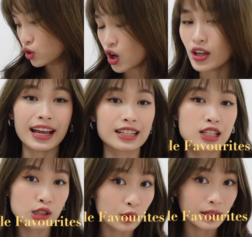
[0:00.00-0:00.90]
not
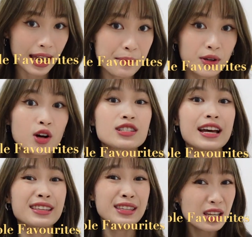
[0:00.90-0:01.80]
exclude them because I
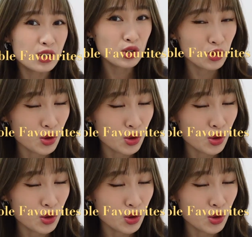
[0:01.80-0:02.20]
need you to